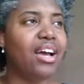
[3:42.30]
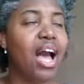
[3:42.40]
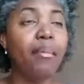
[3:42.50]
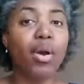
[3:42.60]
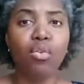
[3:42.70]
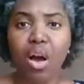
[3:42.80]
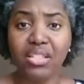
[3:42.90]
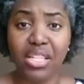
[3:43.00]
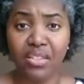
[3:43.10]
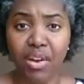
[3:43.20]
come
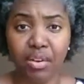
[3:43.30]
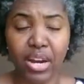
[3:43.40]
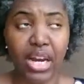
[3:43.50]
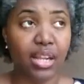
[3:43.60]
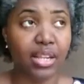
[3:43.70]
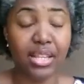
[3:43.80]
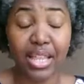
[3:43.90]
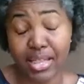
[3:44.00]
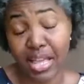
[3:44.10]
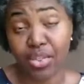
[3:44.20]
across as
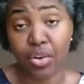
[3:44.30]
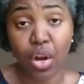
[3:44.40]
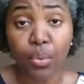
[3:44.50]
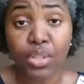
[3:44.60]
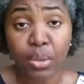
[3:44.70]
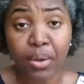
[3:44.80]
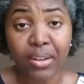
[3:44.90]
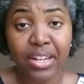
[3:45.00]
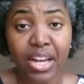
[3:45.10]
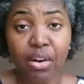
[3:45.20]
that they're
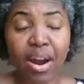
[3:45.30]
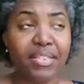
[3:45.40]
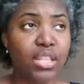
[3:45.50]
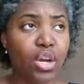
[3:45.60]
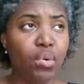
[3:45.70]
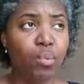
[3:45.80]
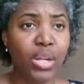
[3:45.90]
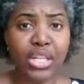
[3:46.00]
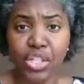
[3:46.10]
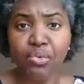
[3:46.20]
coachable, right? That they're
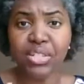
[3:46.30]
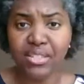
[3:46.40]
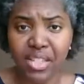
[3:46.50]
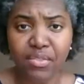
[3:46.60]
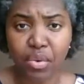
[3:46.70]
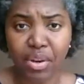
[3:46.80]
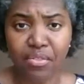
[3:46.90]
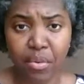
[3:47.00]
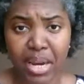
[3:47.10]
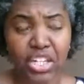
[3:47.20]
willing to receive your
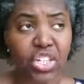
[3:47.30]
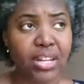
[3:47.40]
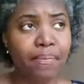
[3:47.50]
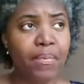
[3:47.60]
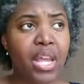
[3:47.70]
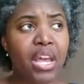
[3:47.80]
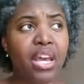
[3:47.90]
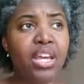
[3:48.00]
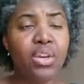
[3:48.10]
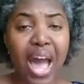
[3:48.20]
information.
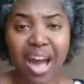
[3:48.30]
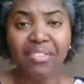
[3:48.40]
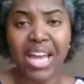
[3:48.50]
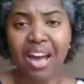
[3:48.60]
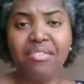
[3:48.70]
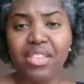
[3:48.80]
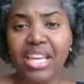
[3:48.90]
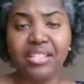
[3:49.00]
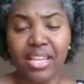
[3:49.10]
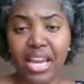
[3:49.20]
You have to have
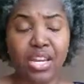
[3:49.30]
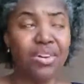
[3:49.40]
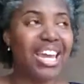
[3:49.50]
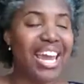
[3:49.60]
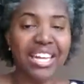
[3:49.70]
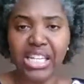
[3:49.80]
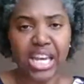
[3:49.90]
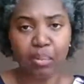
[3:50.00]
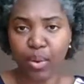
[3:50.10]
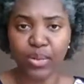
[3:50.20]
thick skin. You can't take
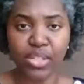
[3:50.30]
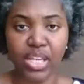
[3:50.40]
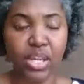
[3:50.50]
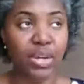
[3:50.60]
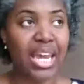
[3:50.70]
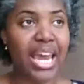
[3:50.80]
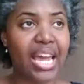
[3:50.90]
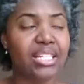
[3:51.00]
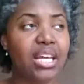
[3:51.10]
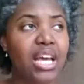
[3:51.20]
it personally. You
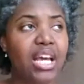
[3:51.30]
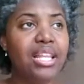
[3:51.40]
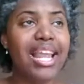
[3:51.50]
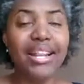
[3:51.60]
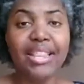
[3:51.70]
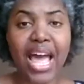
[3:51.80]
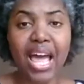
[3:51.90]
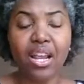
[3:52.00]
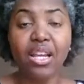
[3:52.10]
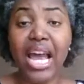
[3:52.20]
can't let
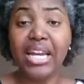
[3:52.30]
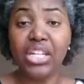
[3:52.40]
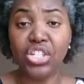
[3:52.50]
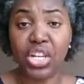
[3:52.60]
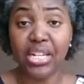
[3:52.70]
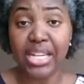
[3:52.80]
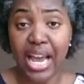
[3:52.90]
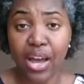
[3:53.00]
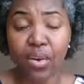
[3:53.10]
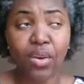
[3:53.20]
that allow you to shut
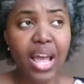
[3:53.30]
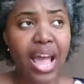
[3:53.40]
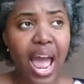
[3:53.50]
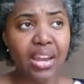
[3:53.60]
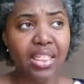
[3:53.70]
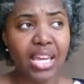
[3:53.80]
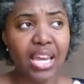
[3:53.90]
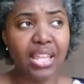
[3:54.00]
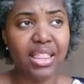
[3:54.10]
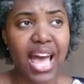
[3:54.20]
down and
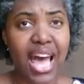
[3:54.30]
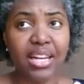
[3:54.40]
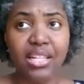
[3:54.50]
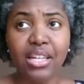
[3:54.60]
think that,